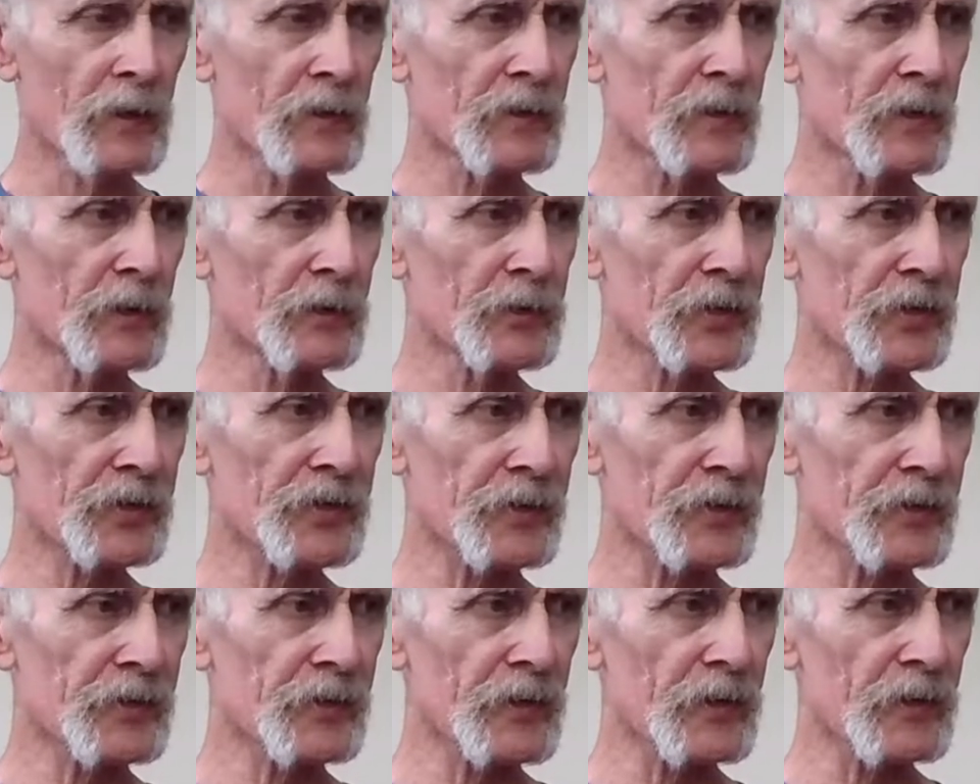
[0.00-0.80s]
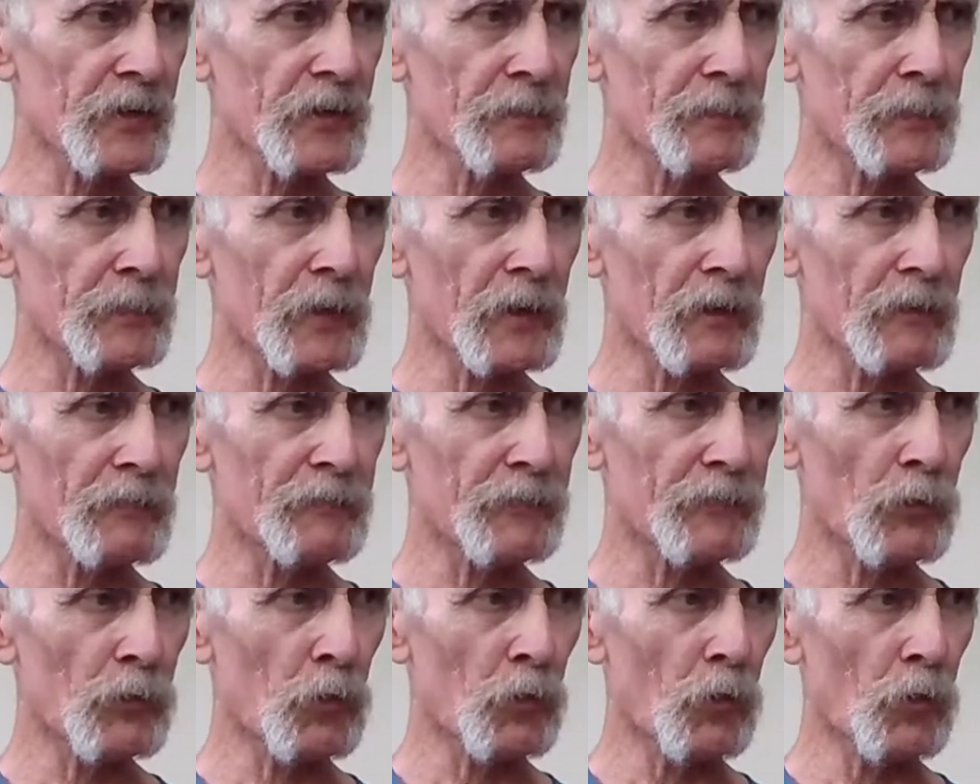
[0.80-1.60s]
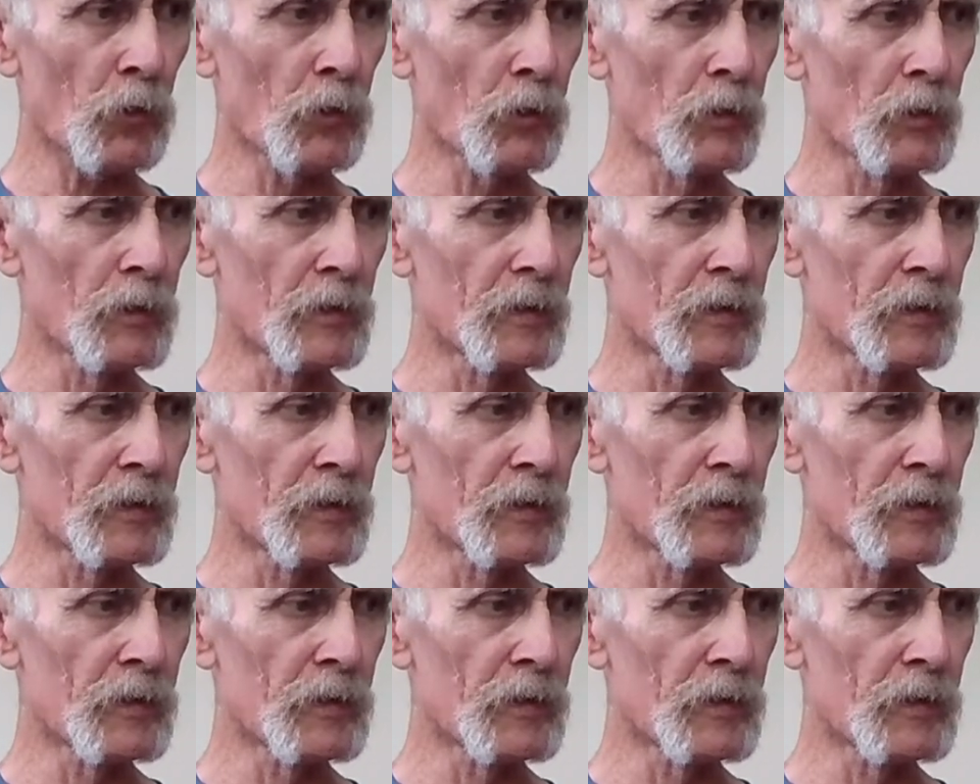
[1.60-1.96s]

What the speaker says: Notice in bar 4